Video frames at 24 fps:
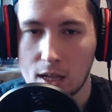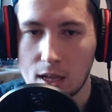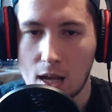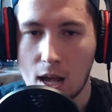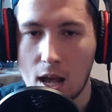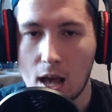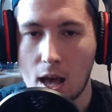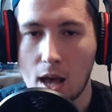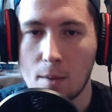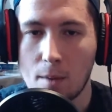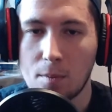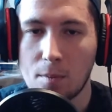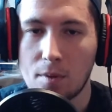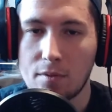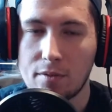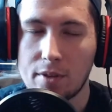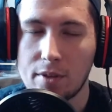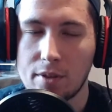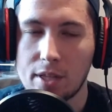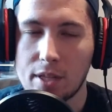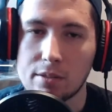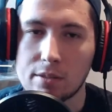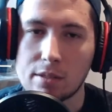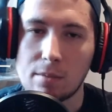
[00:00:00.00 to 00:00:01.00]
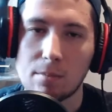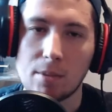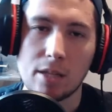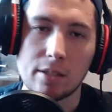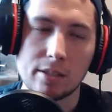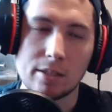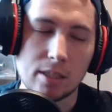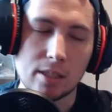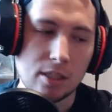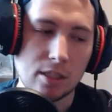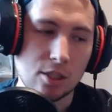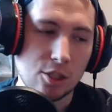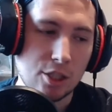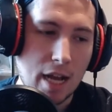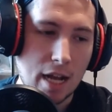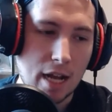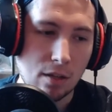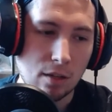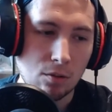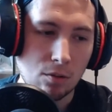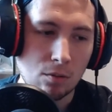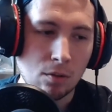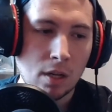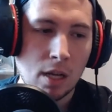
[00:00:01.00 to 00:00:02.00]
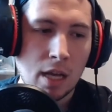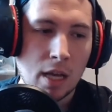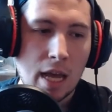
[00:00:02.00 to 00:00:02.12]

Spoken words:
my videos uploading to this channel.